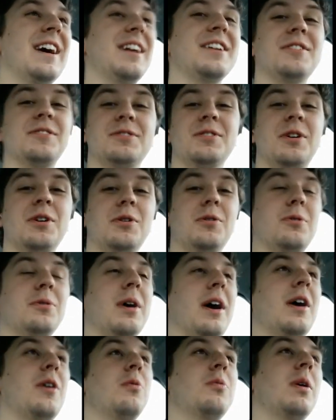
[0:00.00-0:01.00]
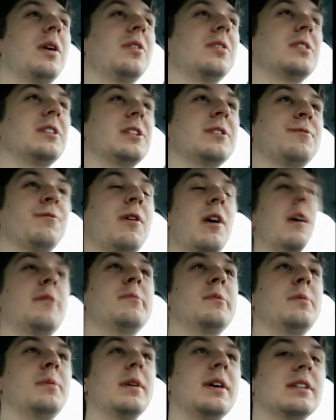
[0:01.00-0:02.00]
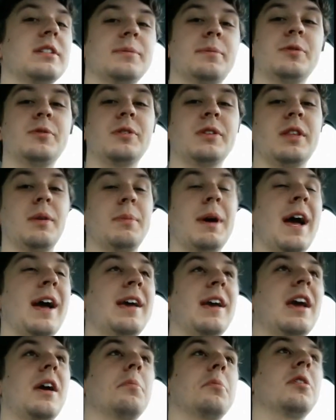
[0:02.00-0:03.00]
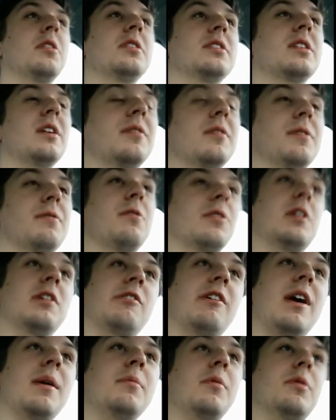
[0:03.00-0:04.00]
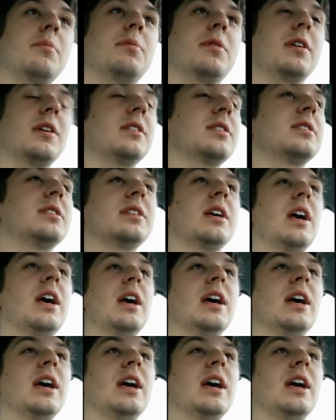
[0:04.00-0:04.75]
I don't know how well this is framed because I'm using the back camera instead of the front camera because